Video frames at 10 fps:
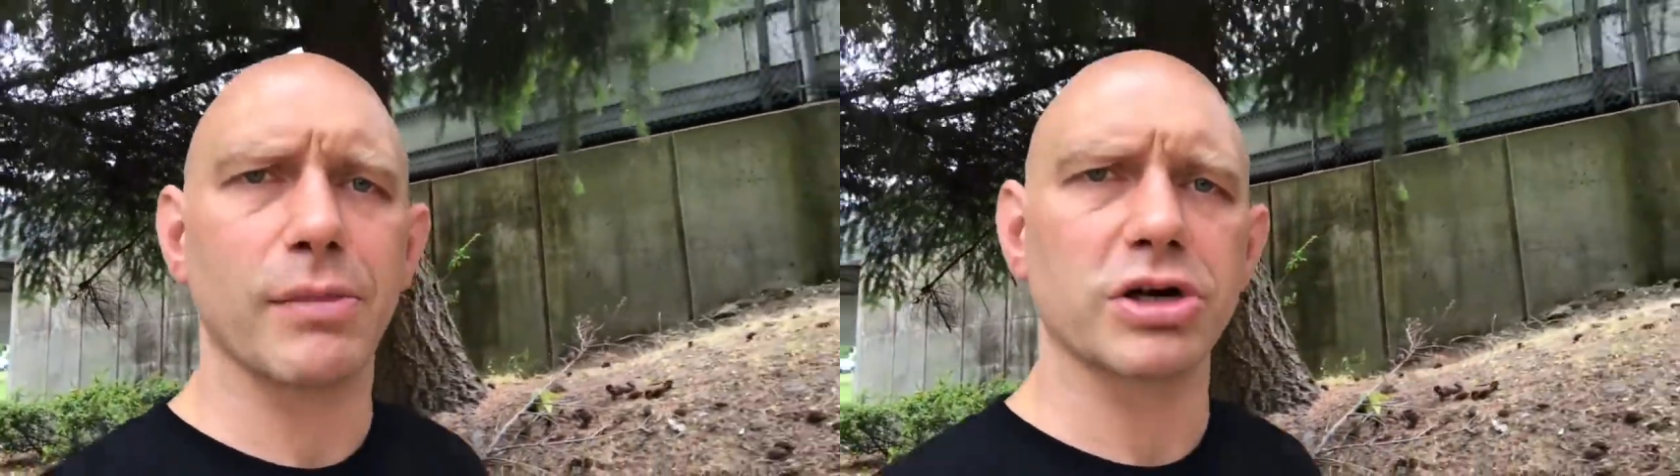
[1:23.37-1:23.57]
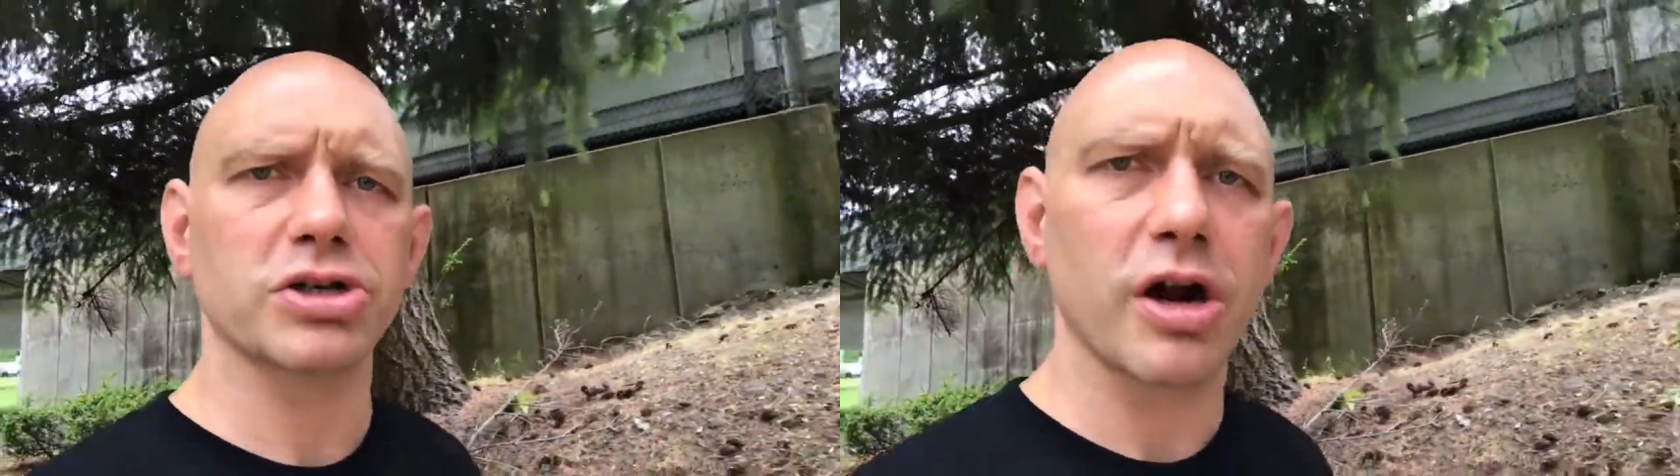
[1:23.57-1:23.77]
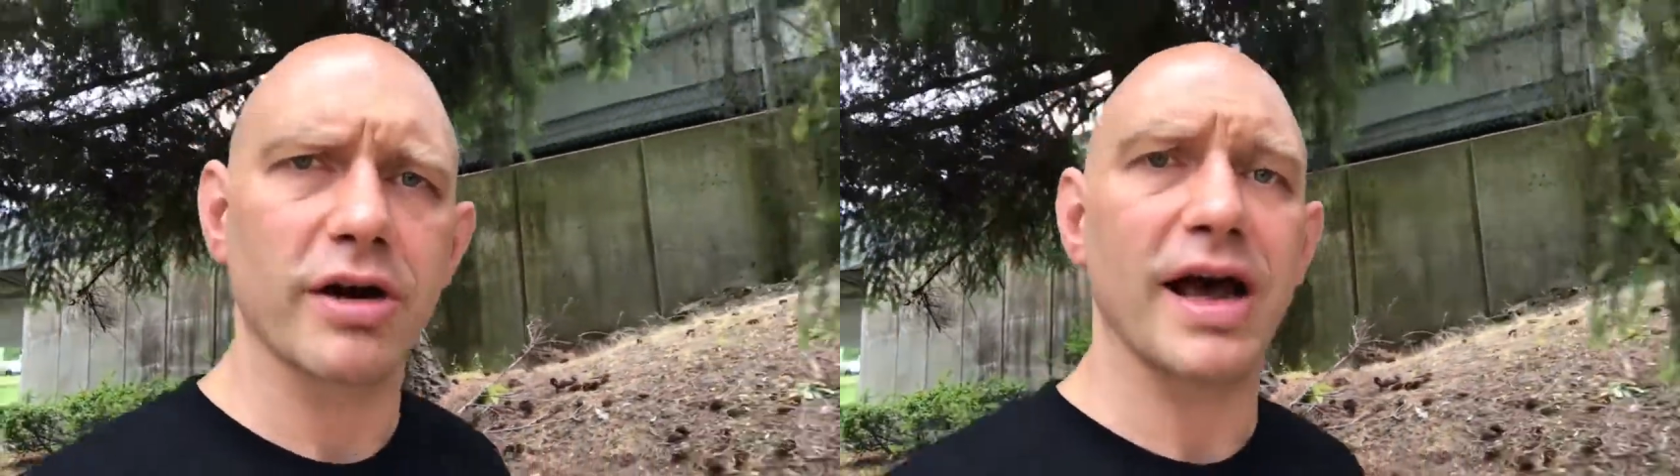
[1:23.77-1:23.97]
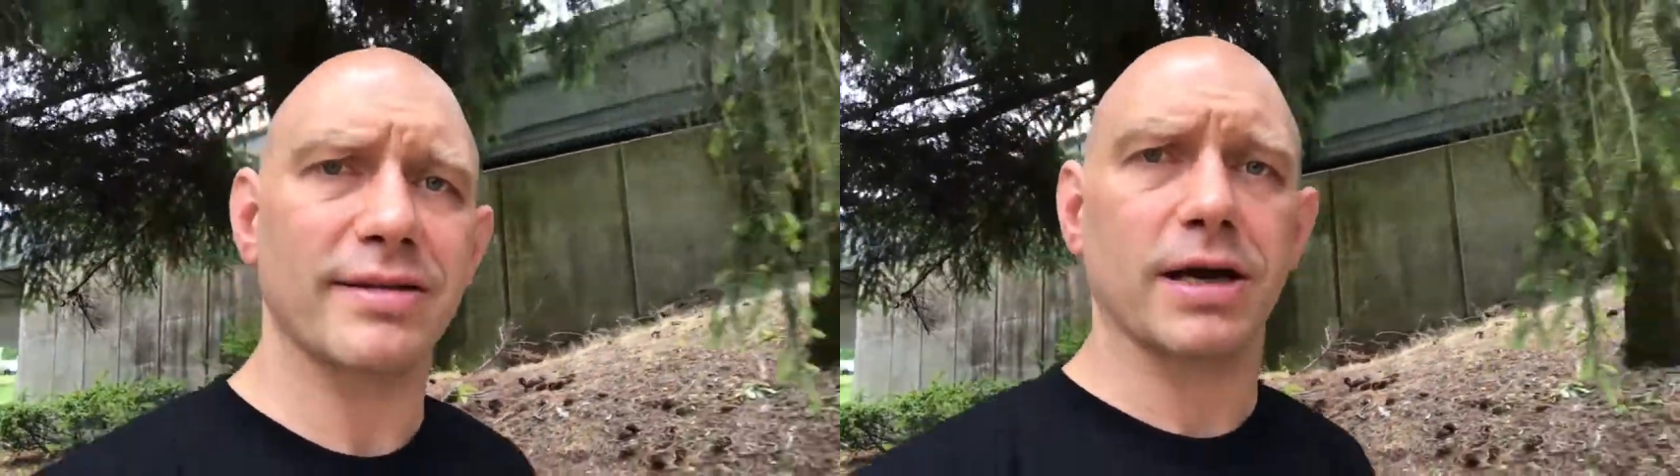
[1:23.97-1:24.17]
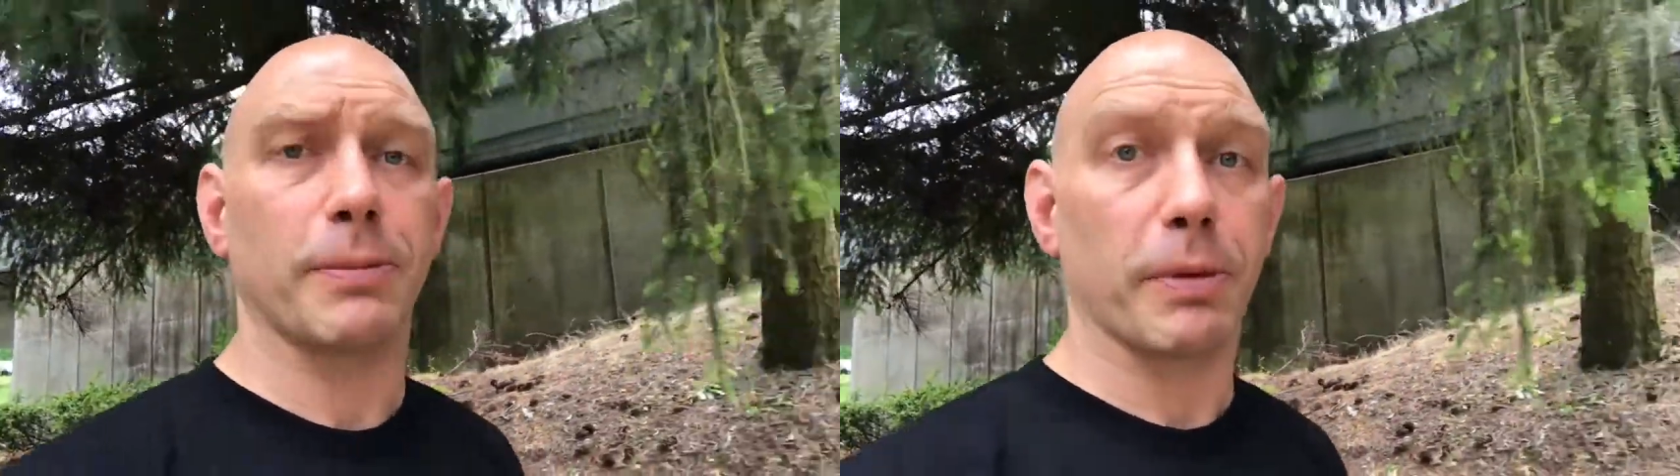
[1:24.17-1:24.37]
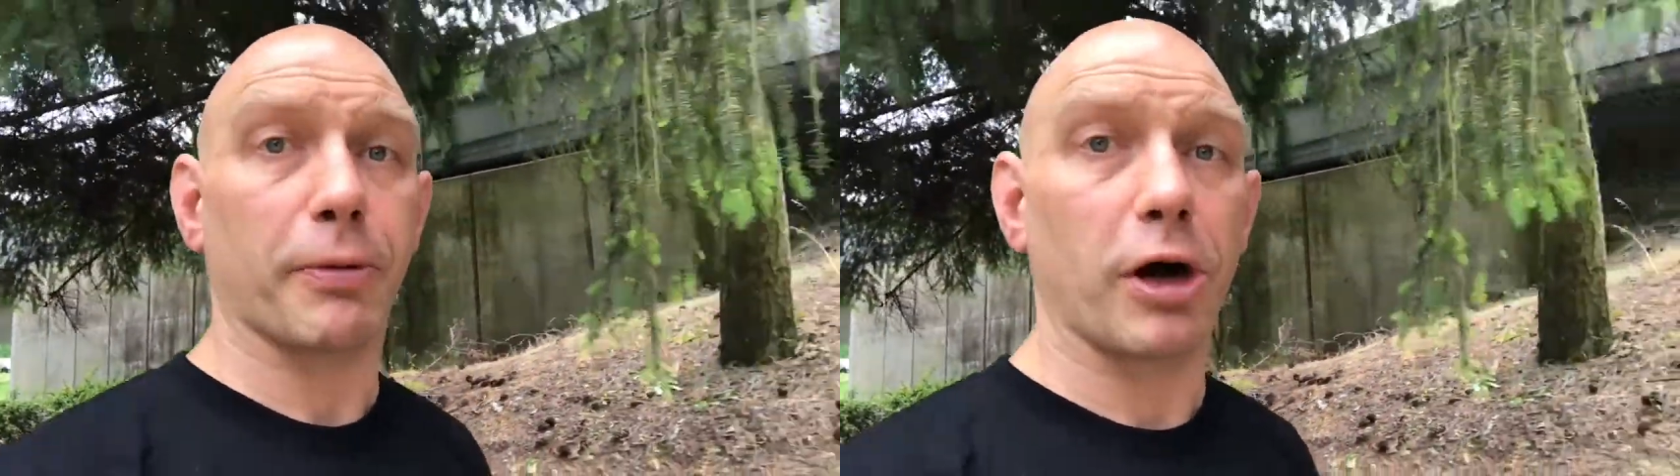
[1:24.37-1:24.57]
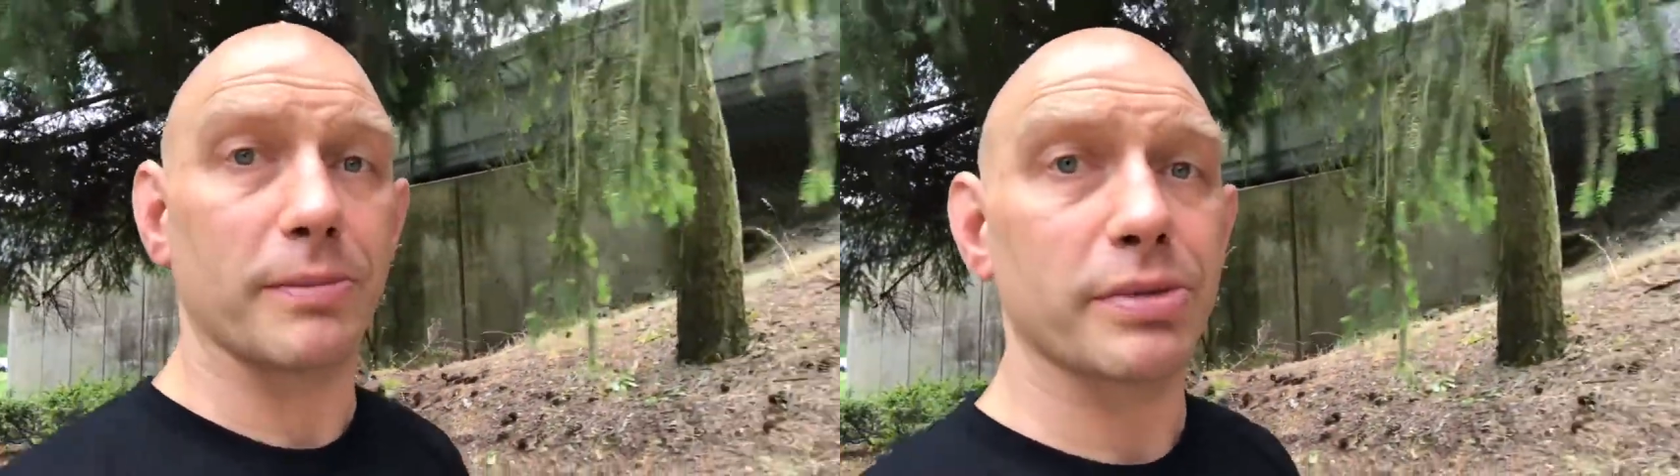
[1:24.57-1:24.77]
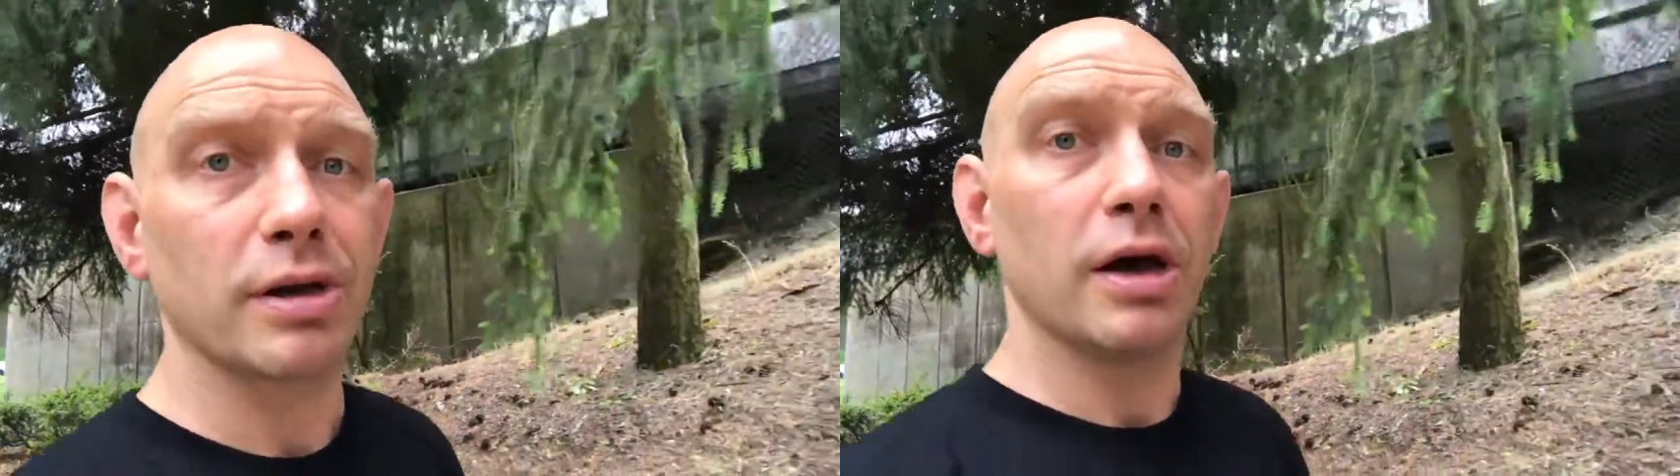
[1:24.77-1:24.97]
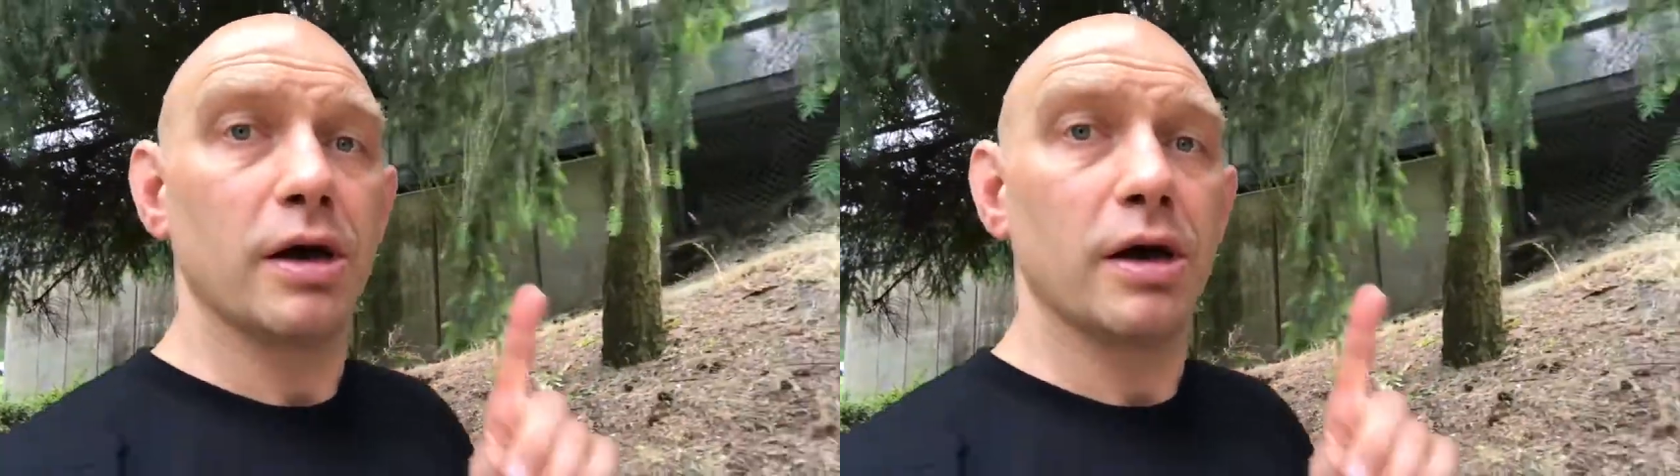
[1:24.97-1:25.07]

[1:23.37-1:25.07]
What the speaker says: martial art. It has a couple of problems.